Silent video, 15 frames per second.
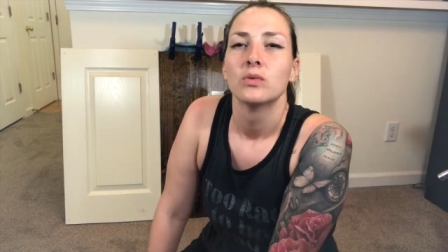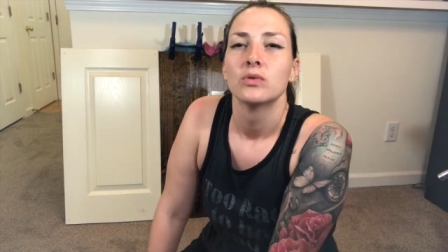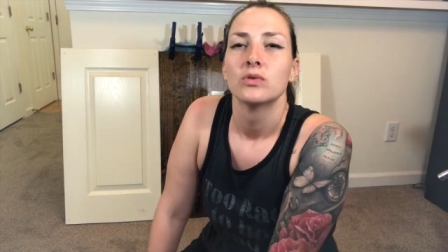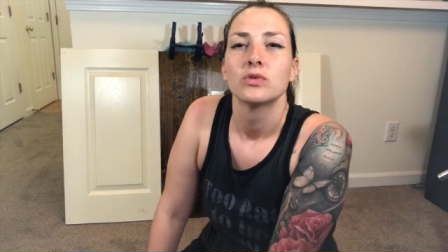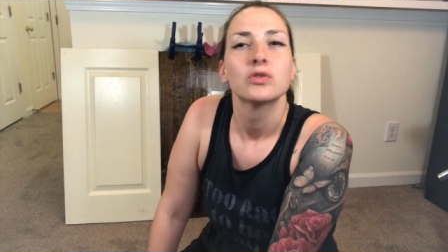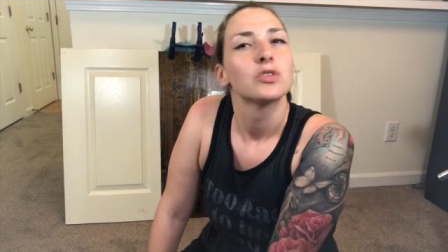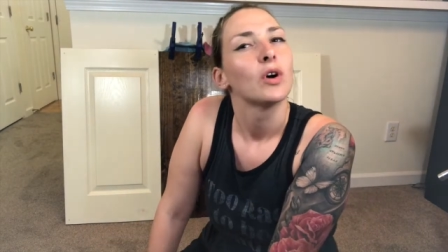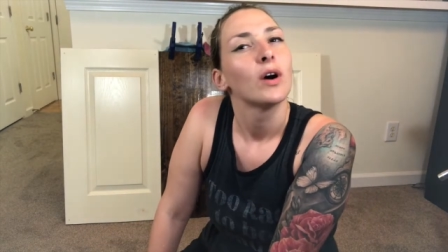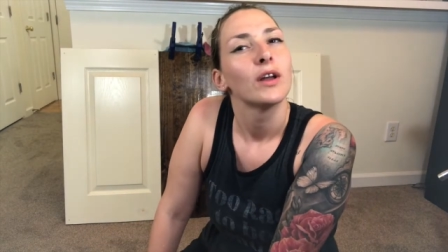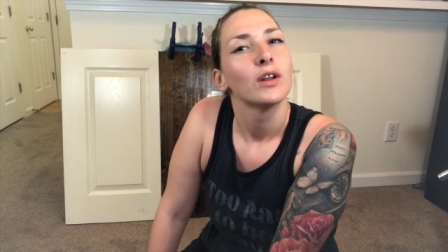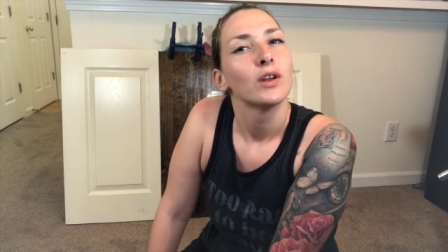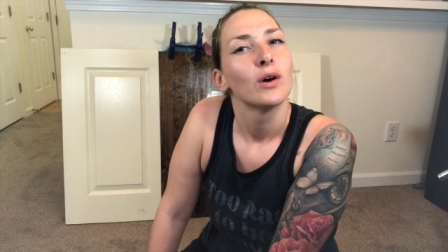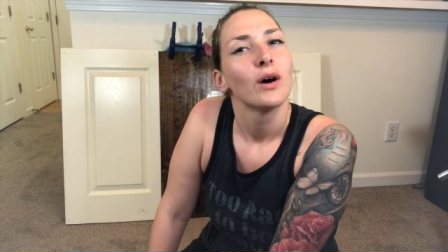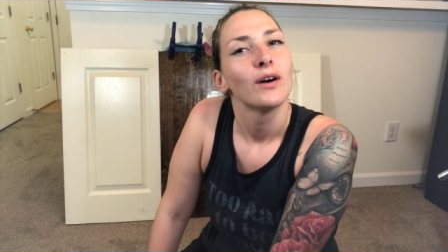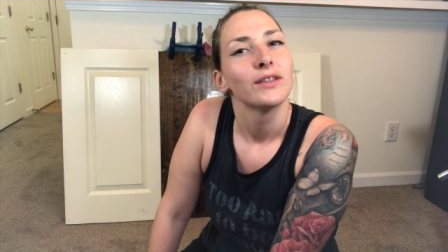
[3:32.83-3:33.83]
so I don't
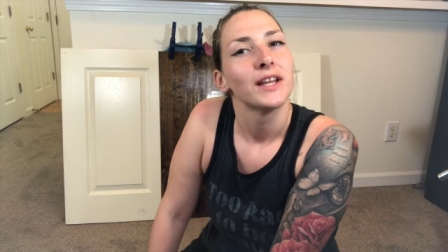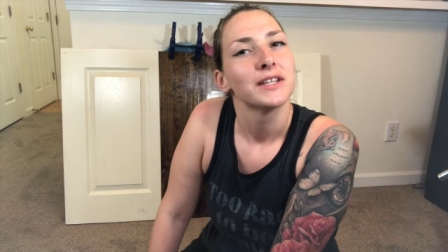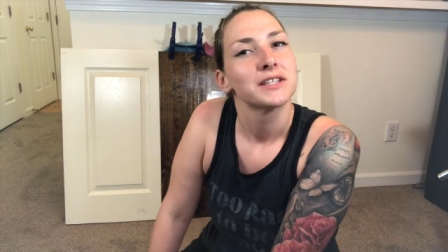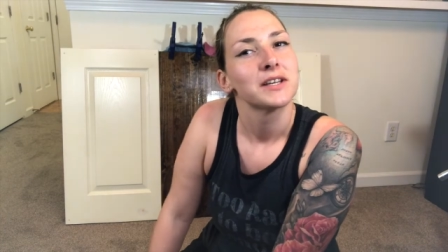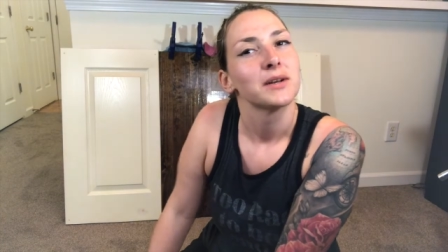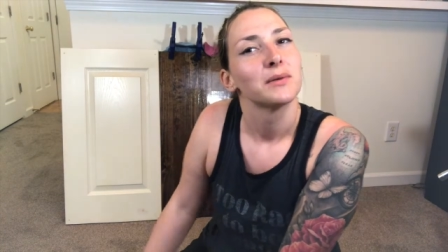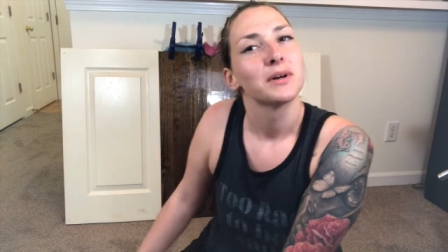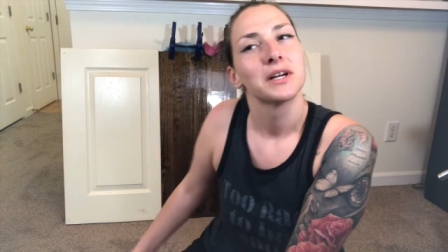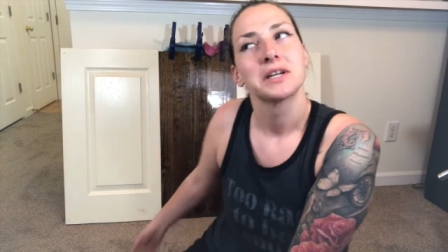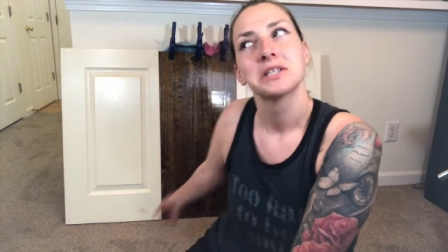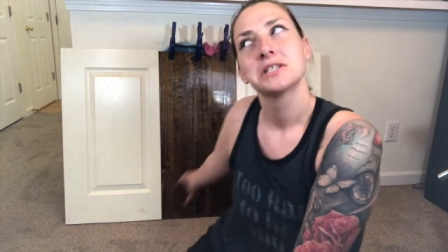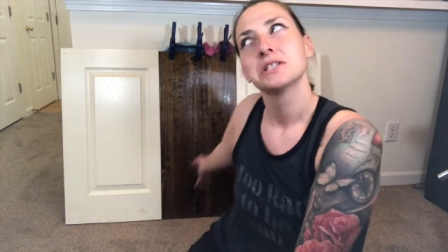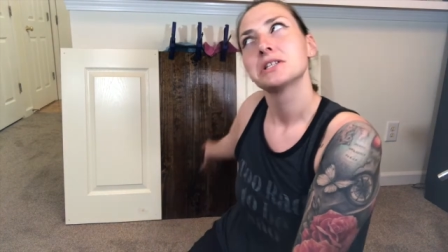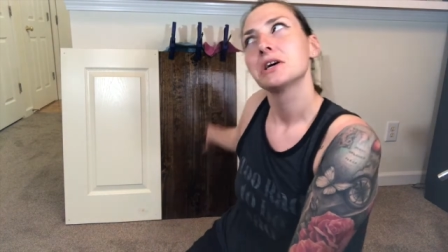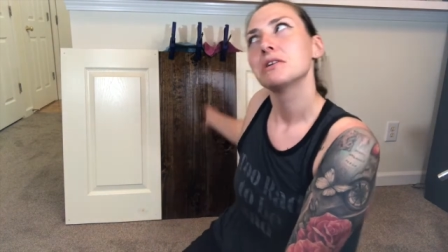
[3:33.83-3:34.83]
know how that's gonna work
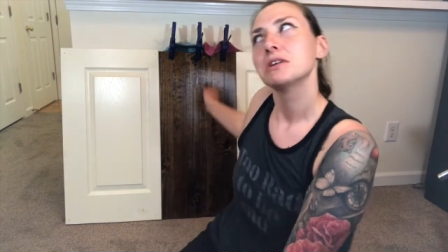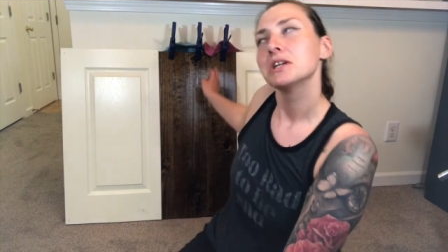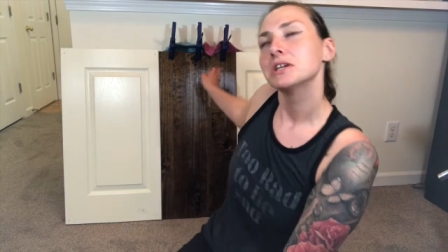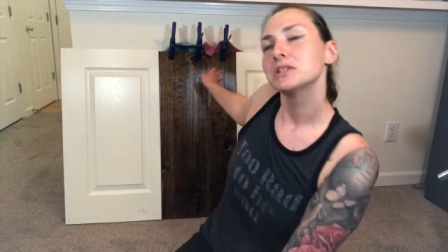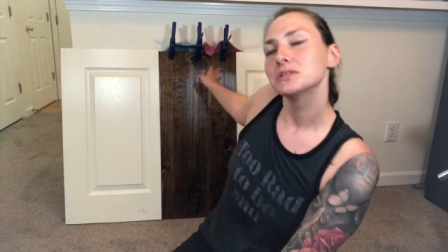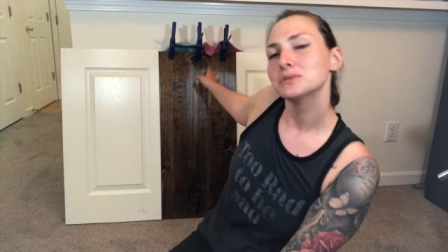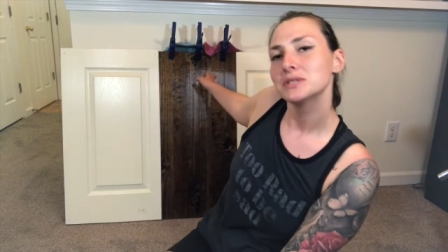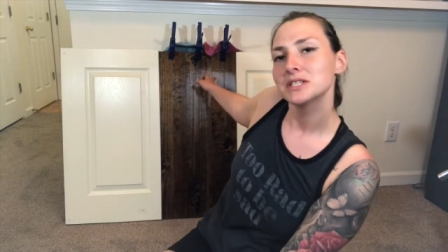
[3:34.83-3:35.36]
since I already glued the